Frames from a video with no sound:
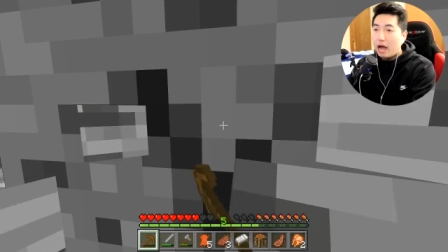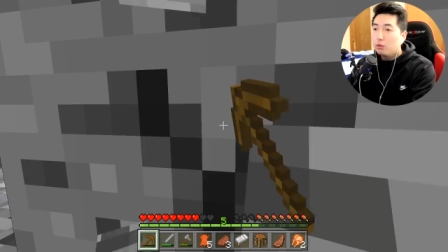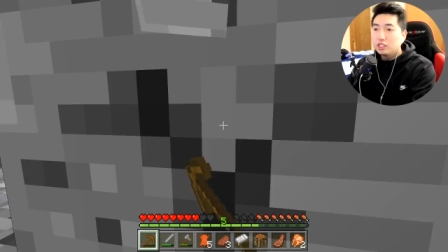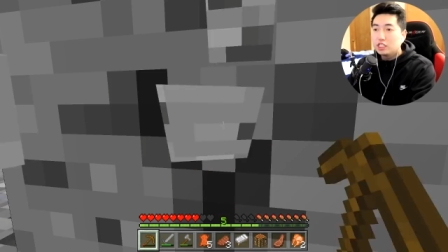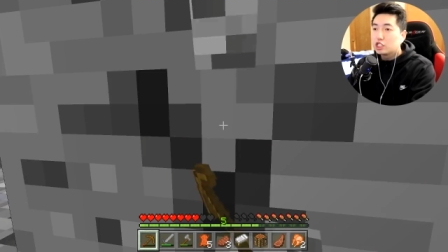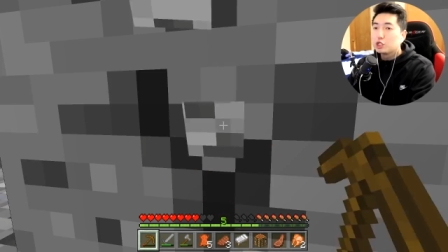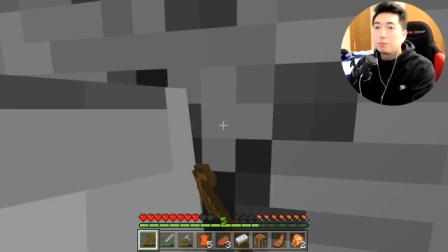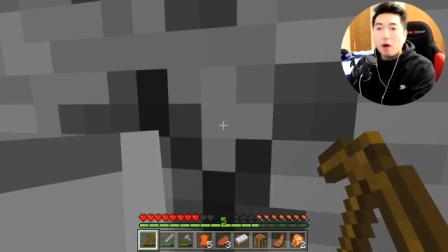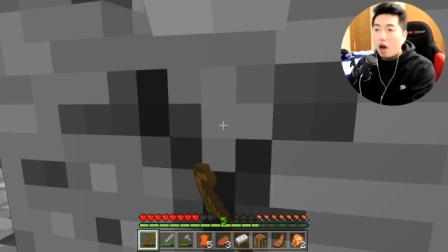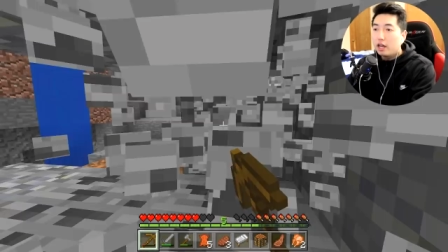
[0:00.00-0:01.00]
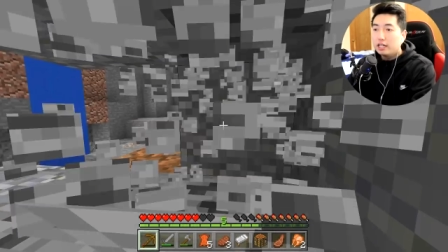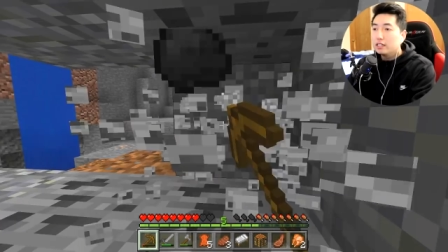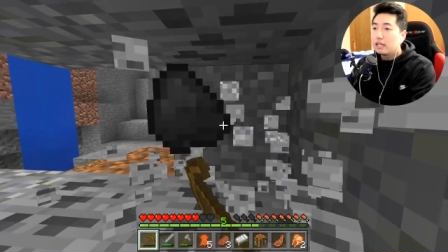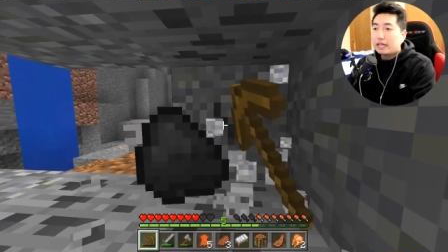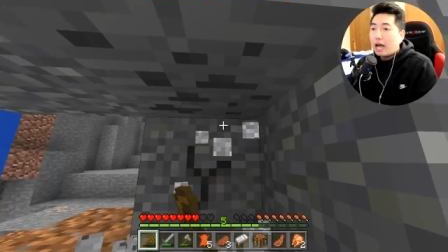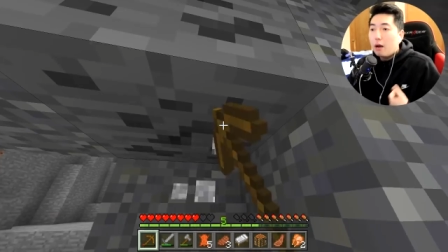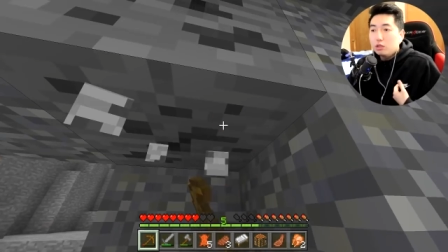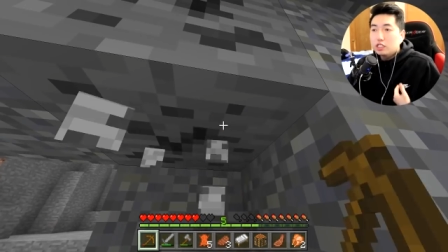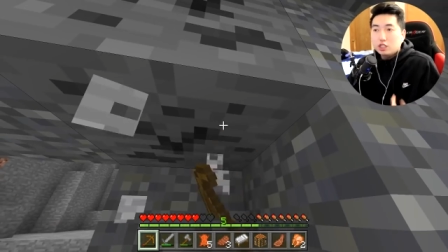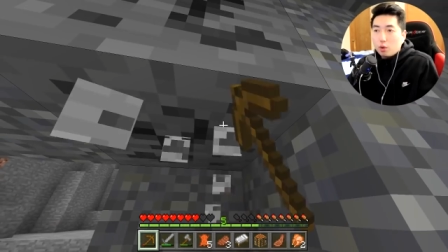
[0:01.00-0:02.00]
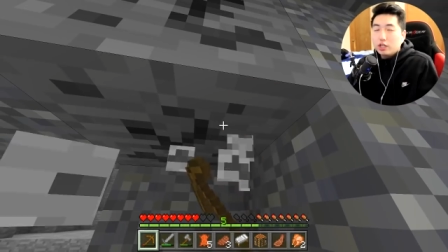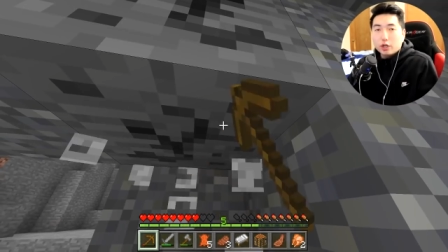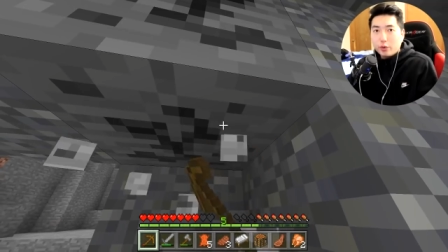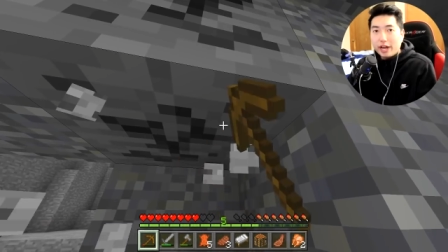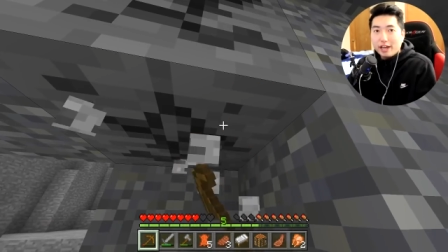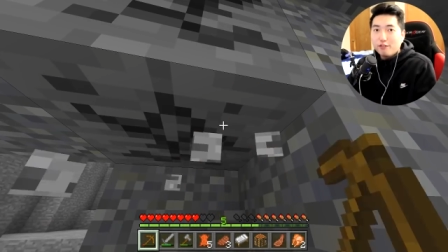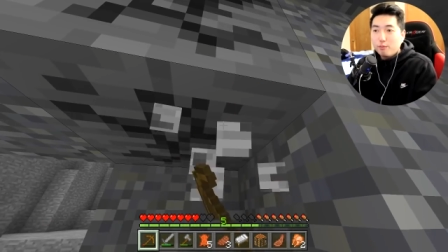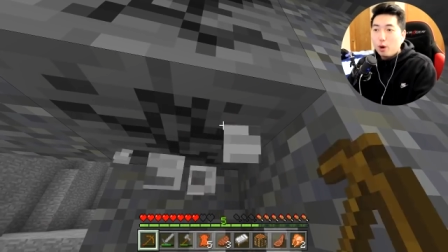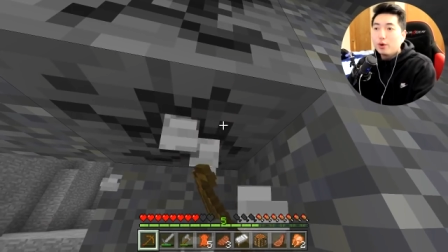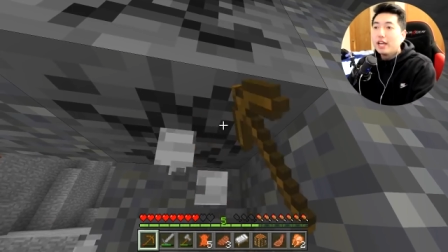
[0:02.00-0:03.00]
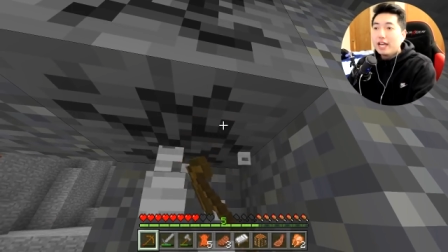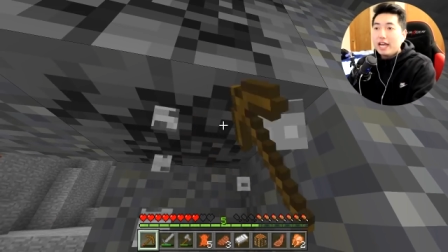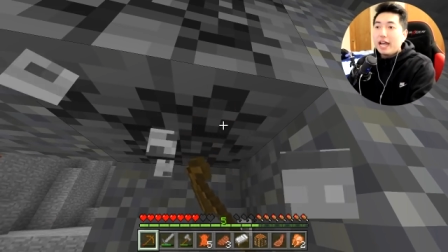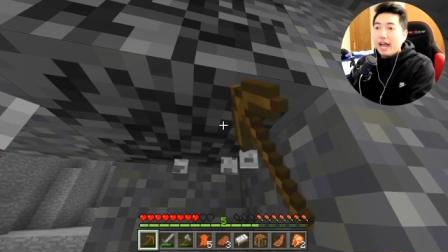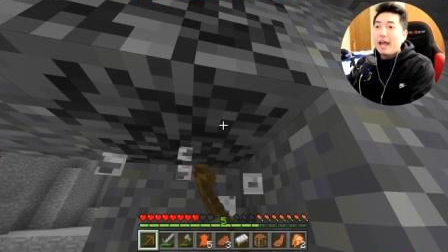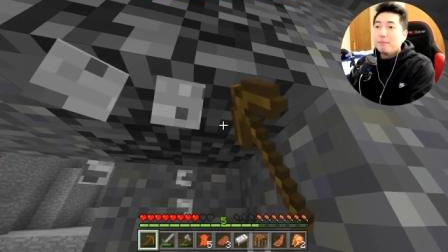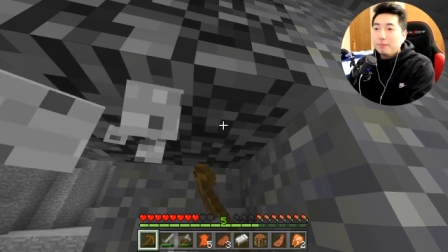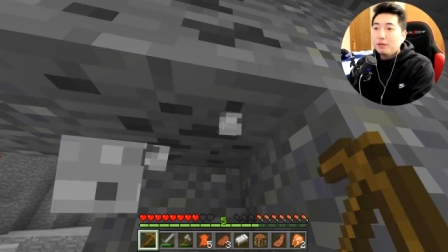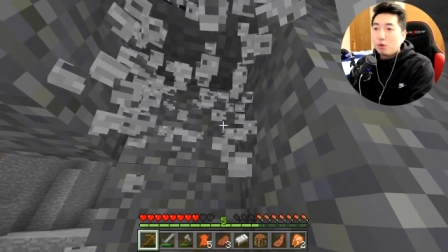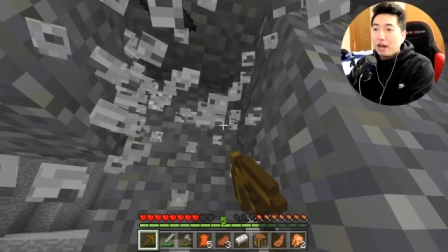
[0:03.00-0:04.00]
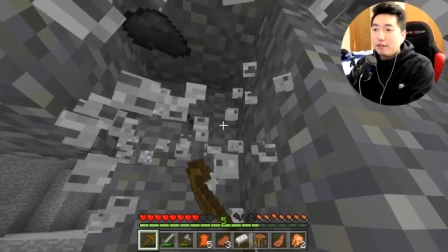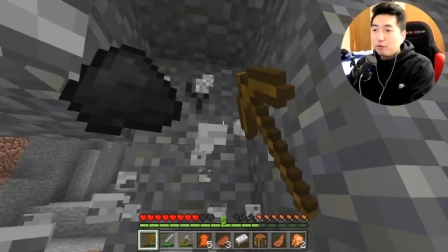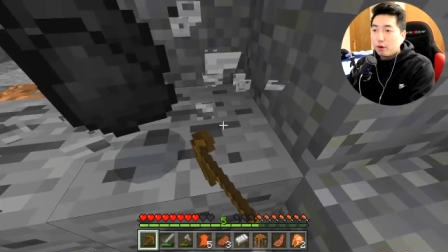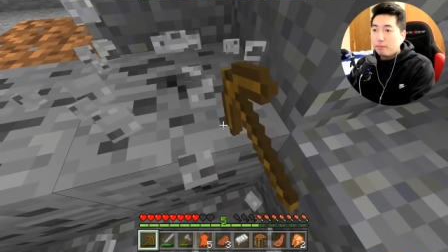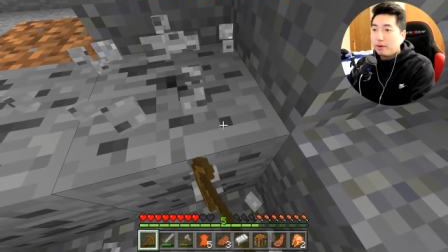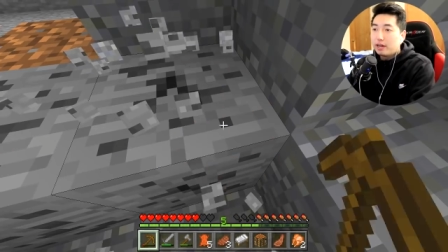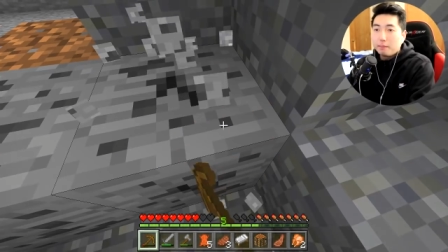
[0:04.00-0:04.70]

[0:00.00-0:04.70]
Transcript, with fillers: I would just spawn, like I would just go into creative mode and be ready for him. But